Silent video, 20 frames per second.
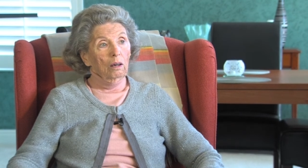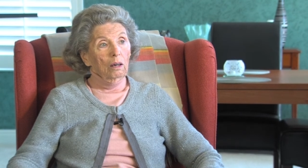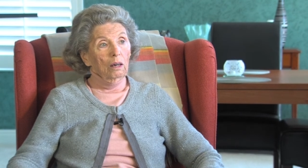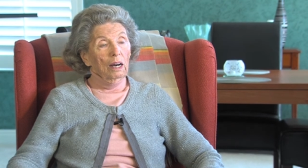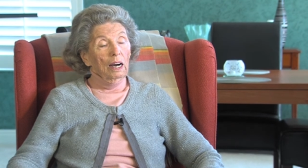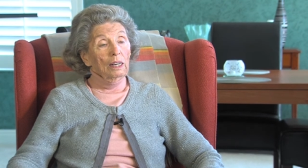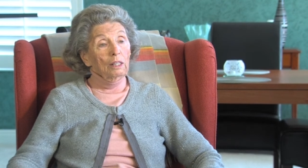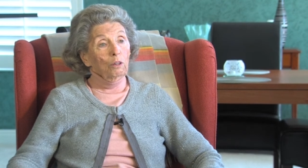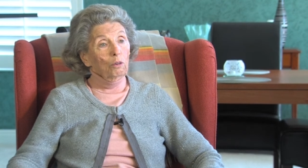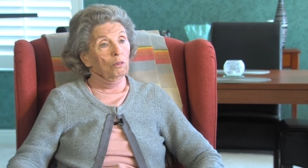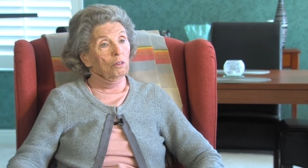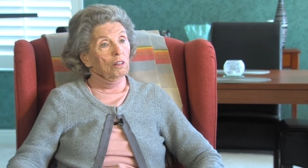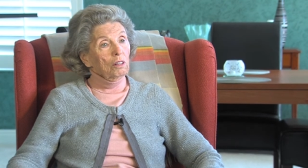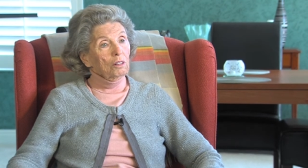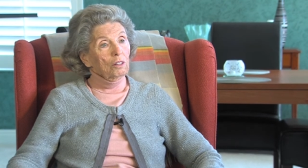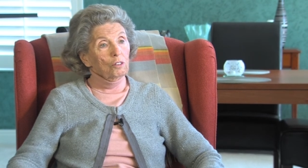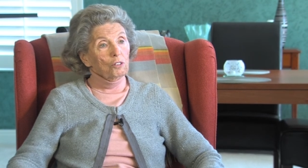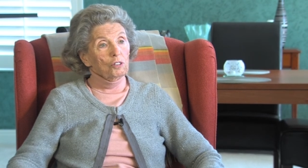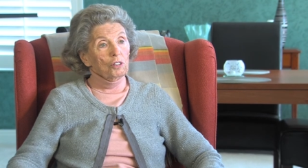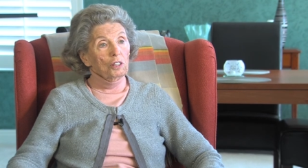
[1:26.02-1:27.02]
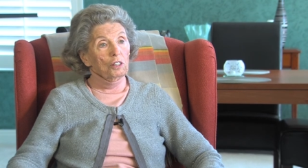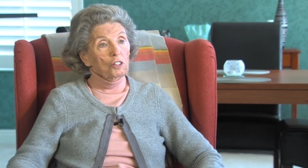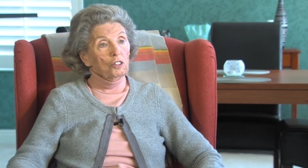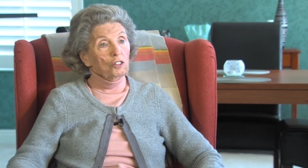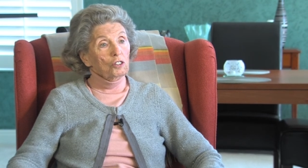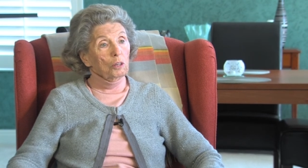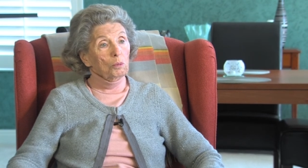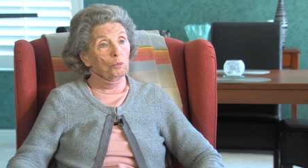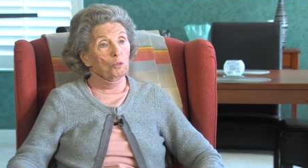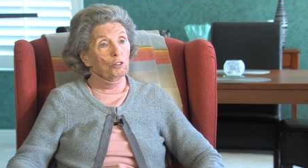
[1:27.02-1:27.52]
I don't think there's any
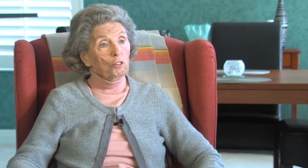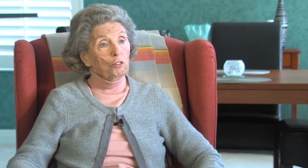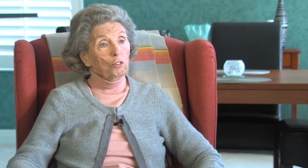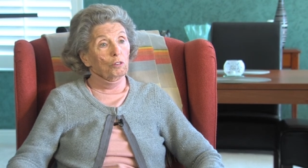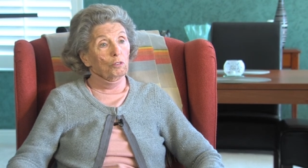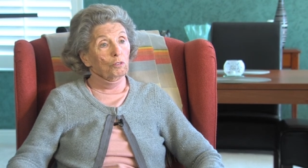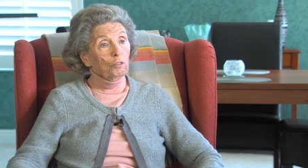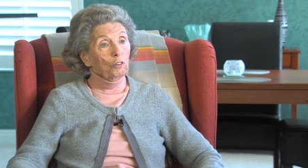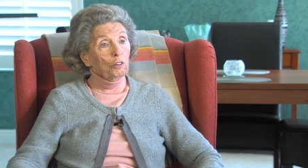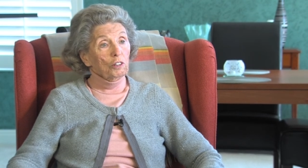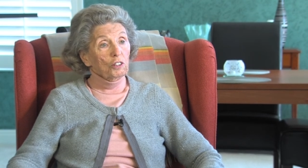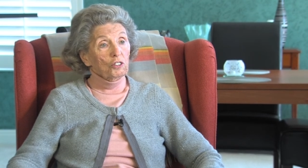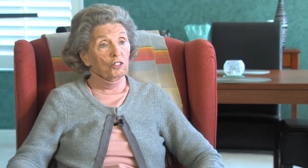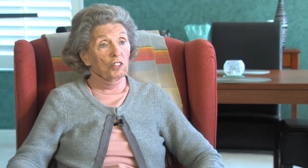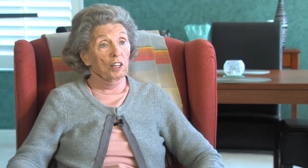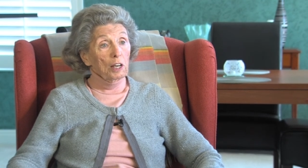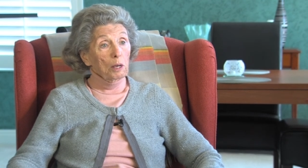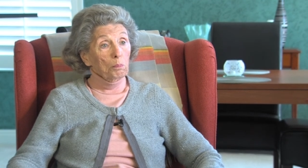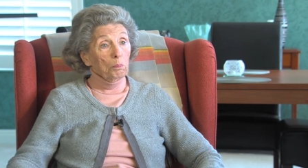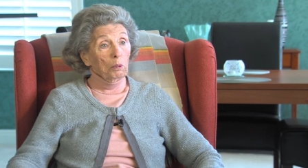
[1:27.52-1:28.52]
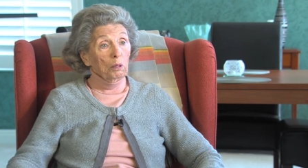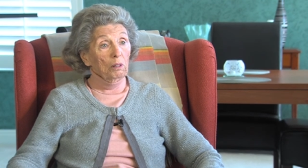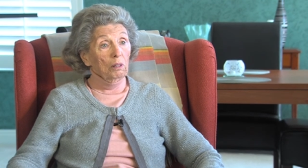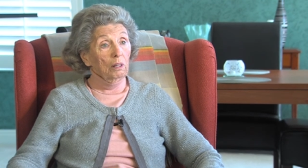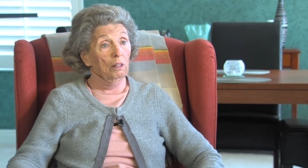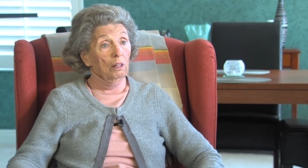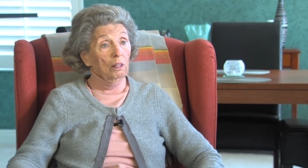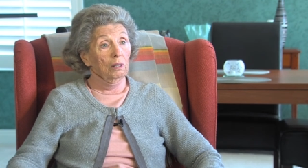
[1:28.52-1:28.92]
substitute for example,